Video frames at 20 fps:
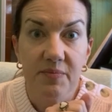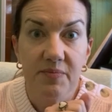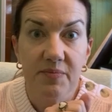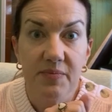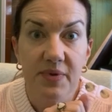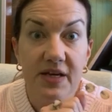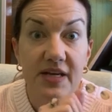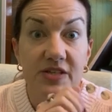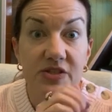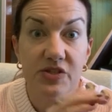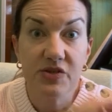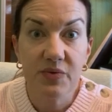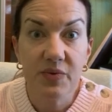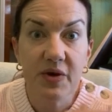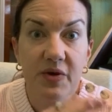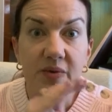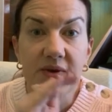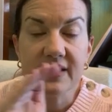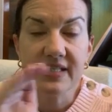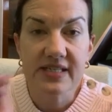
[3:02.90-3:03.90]
because you're
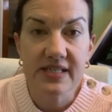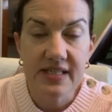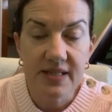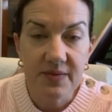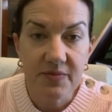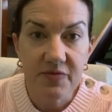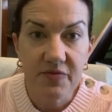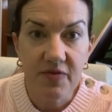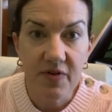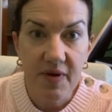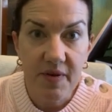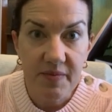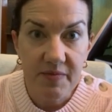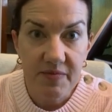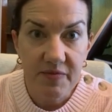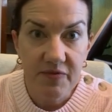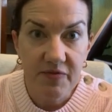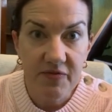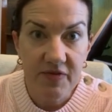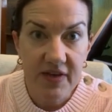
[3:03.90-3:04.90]
requesting them
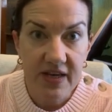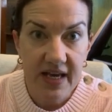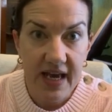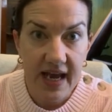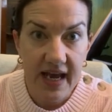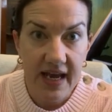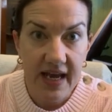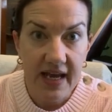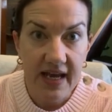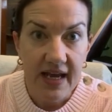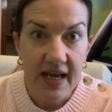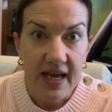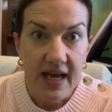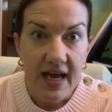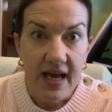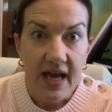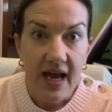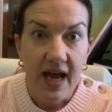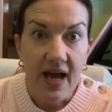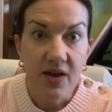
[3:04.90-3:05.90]
from VA.
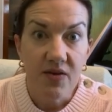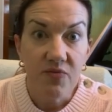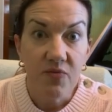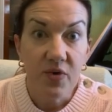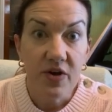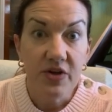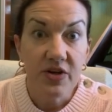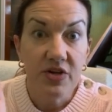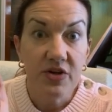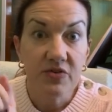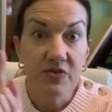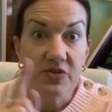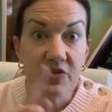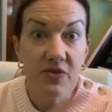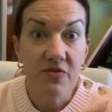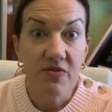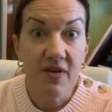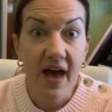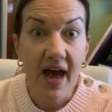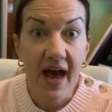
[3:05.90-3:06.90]
And when you
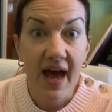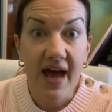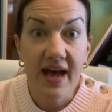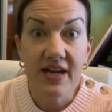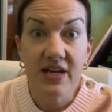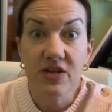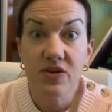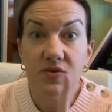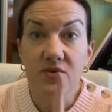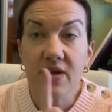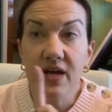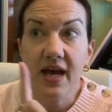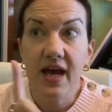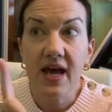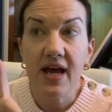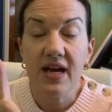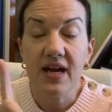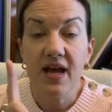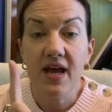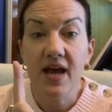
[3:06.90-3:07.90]
do that, you
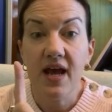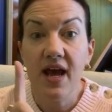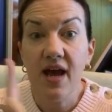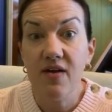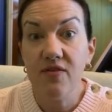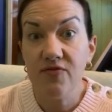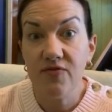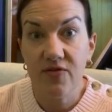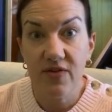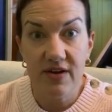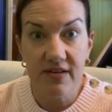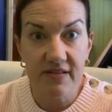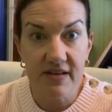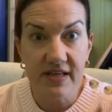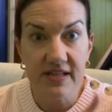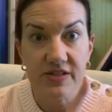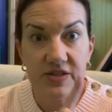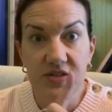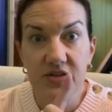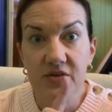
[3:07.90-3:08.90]
get
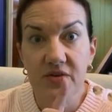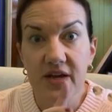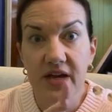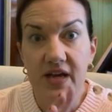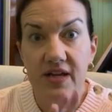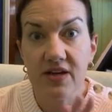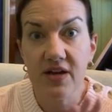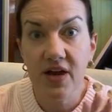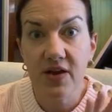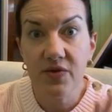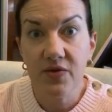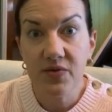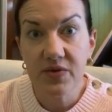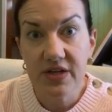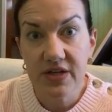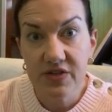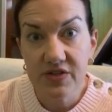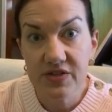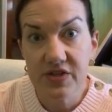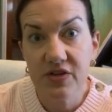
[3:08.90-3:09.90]
everything. So you get not
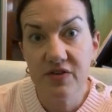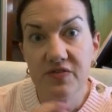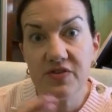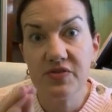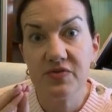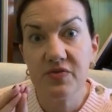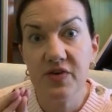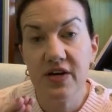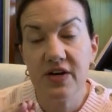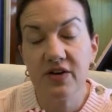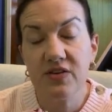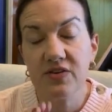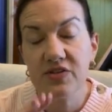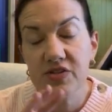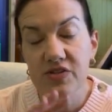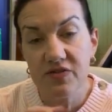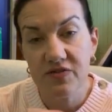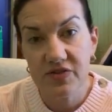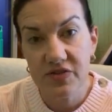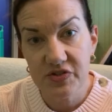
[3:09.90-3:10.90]
only your service
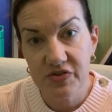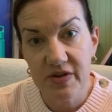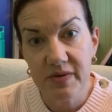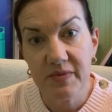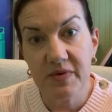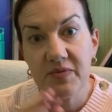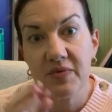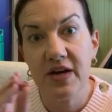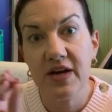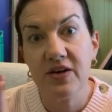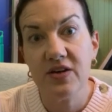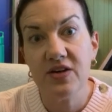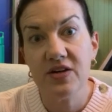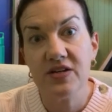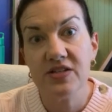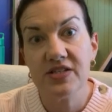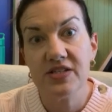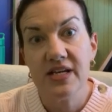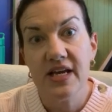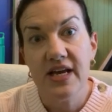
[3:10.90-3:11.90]
treatment
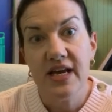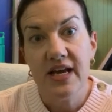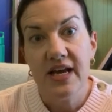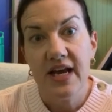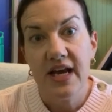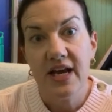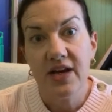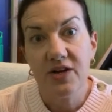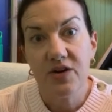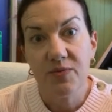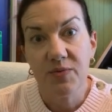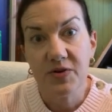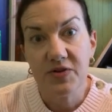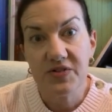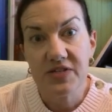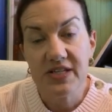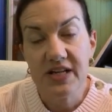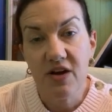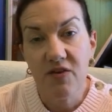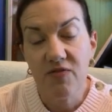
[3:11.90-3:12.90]
records and your
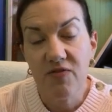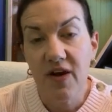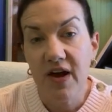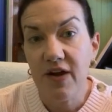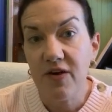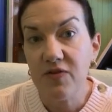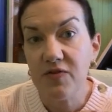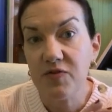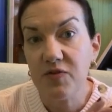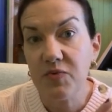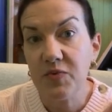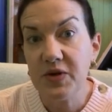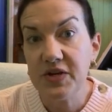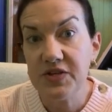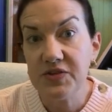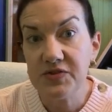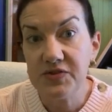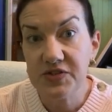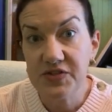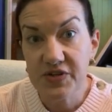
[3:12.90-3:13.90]
personnel file from when
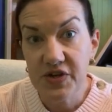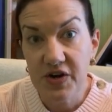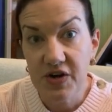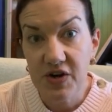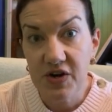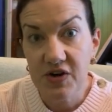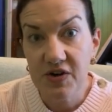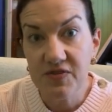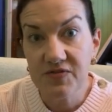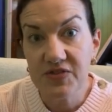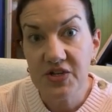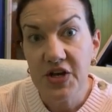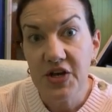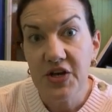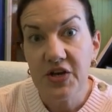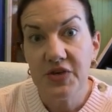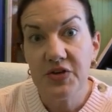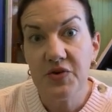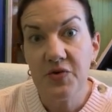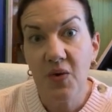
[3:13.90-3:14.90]
you served,
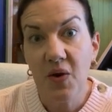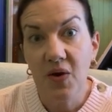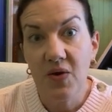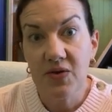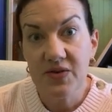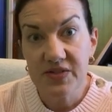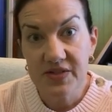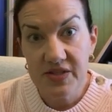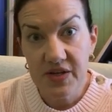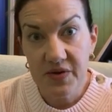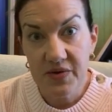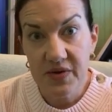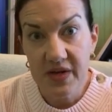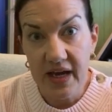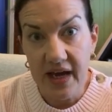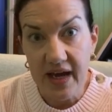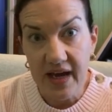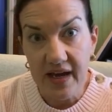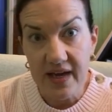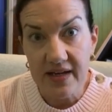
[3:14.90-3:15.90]
you also
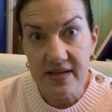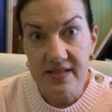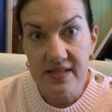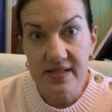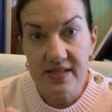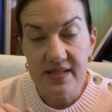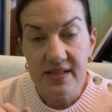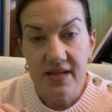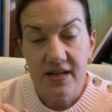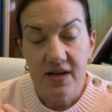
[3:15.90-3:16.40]
get